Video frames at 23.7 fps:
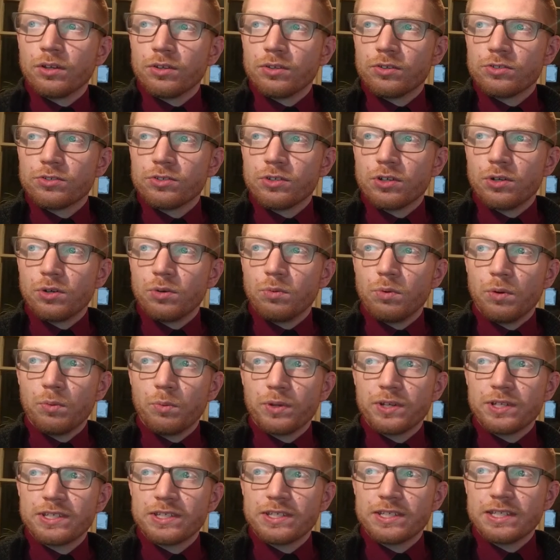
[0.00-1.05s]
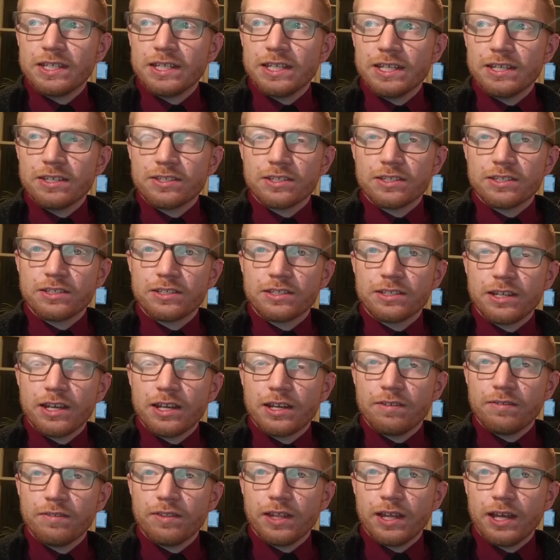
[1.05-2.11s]
So what we see is,
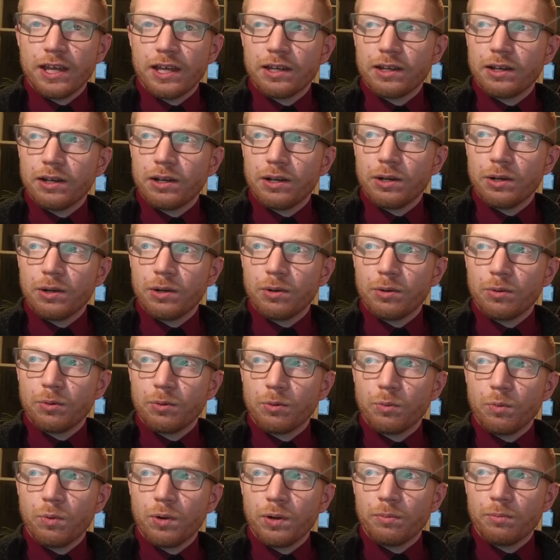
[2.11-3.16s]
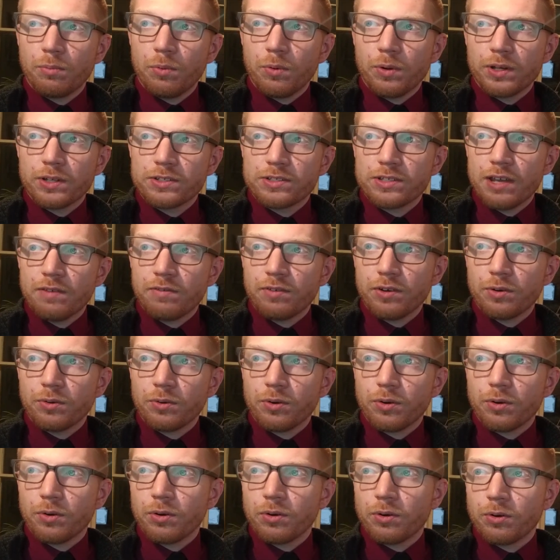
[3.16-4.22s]
instead of that 1.7
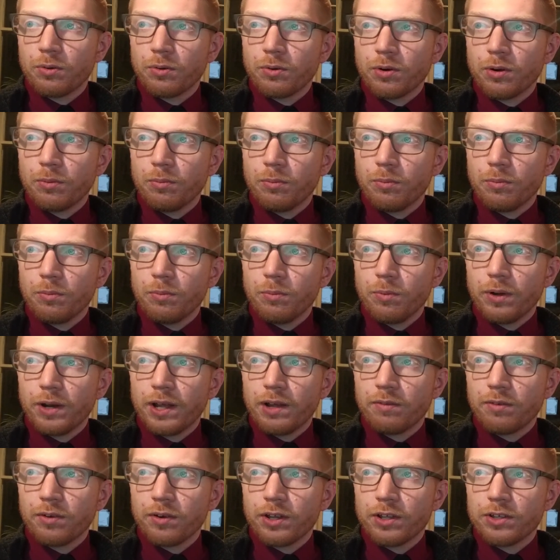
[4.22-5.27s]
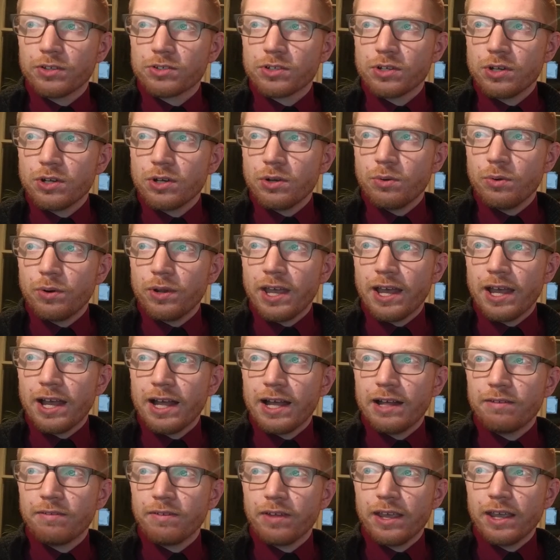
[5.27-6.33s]
or whatever it is, we
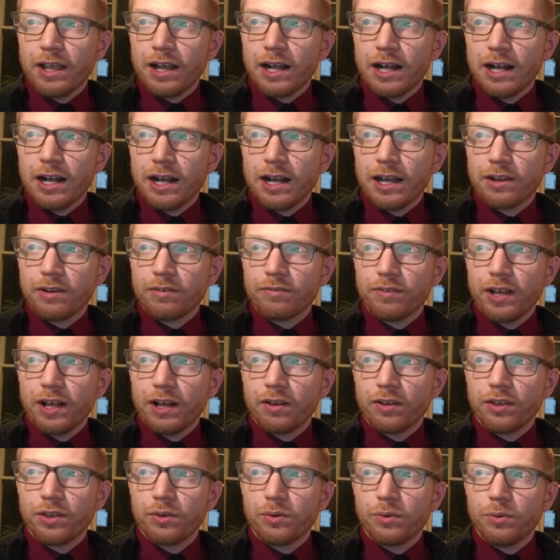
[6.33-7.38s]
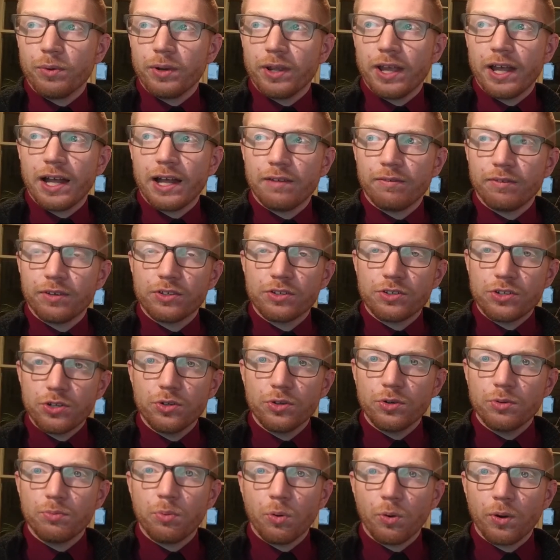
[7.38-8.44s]
have a higher value. We have a
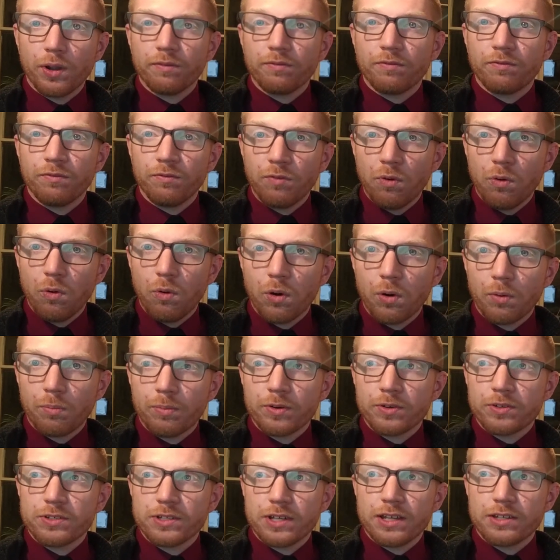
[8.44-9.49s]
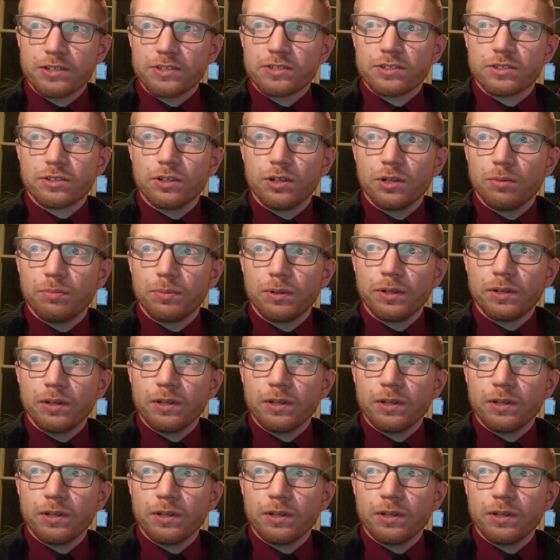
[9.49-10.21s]
2.4% slope.